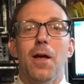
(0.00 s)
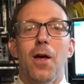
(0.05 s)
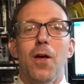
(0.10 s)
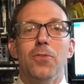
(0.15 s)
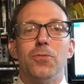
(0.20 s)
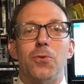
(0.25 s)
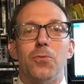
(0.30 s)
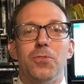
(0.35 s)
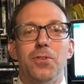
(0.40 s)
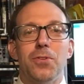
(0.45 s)

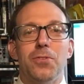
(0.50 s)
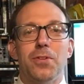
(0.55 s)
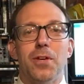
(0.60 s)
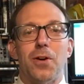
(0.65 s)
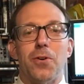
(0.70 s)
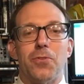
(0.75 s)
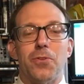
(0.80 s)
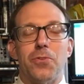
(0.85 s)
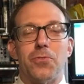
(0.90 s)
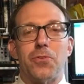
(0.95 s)
So
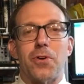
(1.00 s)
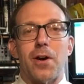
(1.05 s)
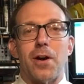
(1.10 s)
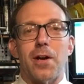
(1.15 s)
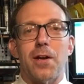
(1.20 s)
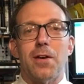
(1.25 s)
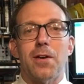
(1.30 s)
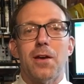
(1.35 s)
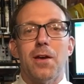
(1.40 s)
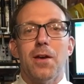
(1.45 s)
detailed
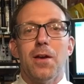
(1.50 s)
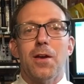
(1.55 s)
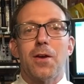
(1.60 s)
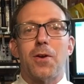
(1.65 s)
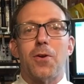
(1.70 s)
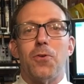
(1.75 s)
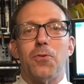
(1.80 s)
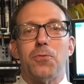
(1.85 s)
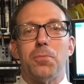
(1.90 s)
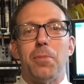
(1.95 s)
design
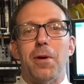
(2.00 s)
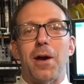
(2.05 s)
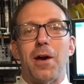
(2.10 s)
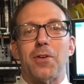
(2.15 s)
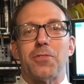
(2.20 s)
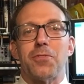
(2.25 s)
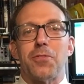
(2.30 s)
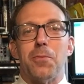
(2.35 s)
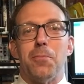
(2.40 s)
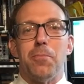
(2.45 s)
goes
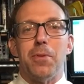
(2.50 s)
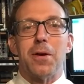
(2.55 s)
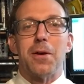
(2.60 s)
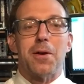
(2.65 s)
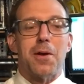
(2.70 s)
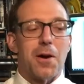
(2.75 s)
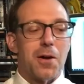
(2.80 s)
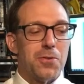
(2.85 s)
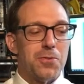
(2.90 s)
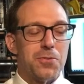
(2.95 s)
past the big
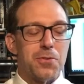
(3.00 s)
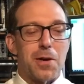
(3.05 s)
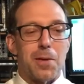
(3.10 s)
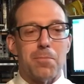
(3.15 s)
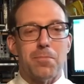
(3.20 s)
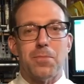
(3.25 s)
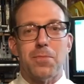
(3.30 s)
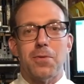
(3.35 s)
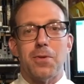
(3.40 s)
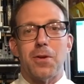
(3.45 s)

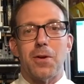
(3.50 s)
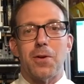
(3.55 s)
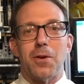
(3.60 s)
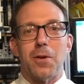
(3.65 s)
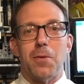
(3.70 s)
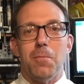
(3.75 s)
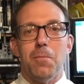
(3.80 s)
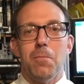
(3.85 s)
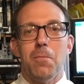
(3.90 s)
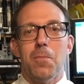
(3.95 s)
concept,
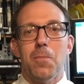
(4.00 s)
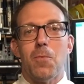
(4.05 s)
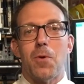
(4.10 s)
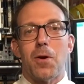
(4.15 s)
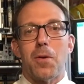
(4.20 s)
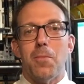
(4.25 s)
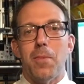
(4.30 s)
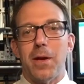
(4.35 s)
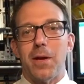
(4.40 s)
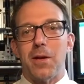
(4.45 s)
you
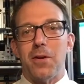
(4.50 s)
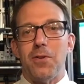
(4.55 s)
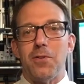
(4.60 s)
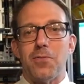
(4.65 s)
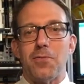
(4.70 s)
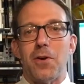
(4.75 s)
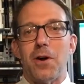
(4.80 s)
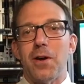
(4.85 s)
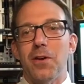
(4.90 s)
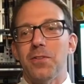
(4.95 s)
want to make a
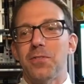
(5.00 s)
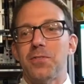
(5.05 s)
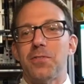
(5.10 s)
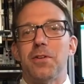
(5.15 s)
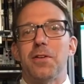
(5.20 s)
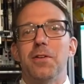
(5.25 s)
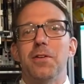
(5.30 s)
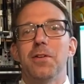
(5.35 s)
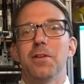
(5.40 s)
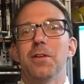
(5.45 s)
device
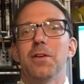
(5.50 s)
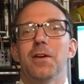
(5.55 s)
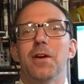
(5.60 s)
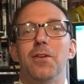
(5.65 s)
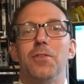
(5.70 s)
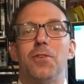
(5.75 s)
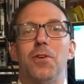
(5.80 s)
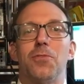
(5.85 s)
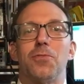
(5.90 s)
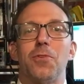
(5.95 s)
and
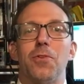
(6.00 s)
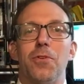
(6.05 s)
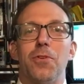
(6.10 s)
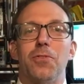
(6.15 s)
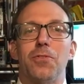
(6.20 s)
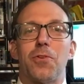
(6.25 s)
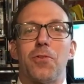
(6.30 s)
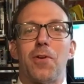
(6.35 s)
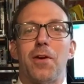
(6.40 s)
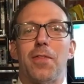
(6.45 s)
it does all
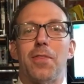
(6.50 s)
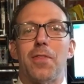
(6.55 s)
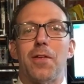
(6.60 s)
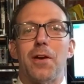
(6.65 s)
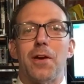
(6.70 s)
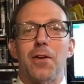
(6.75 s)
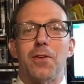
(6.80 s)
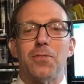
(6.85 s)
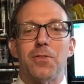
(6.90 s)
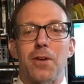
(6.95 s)
these great
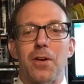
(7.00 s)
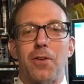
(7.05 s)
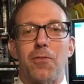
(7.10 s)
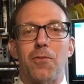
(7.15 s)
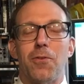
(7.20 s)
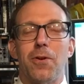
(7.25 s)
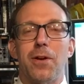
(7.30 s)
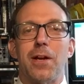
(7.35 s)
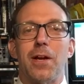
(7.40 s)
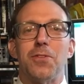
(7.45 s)
things, and it
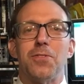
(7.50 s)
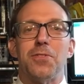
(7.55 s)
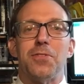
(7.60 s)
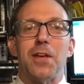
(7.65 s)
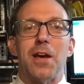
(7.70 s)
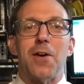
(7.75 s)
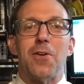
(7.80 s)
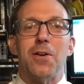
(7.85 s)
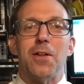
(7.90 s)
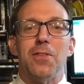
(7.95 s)
really gets
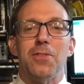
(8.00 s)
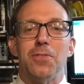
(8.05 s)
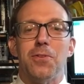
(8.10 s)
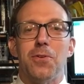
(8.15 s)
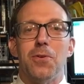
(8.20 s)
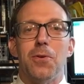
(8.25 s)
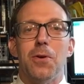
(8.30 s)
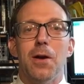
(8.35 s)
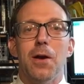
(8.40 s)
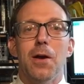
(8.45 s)
down
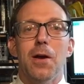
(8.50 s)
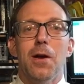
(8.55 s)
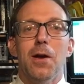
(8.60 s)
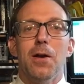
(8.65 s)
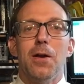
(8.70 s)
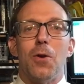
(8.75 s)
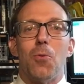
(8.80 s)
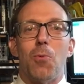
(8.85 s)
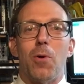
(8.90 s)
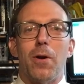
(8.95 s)
into
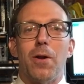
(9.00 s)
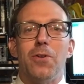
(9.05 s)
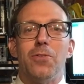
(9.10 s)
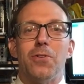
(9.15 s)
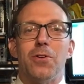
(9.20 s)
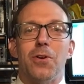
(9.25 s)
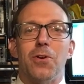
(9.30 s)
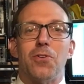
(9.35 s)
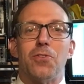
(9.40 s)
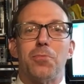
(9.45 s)
what
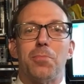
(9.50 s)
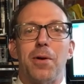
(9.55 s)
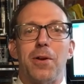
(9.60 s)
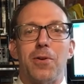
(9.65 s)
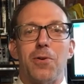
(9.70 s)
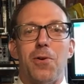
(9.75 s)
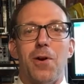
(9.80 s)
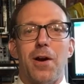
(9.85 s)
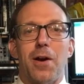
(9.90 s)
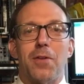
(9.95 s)
engineers spend
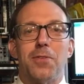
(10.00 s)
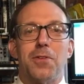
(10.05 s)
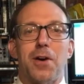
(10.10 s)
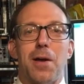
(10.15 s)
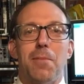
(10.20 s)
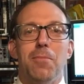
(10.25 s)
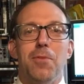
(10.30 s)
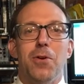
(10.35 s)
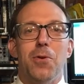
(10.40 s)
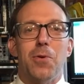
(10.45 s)
a lot of
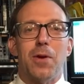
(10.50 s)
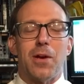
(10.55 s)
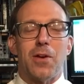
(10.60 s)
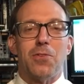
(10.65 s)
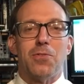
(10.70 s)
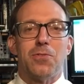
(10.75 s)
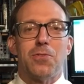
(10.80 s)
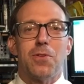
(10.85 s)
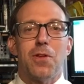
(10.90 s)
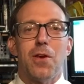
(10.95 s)
time doing
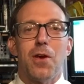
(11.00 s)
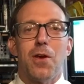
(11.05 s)
is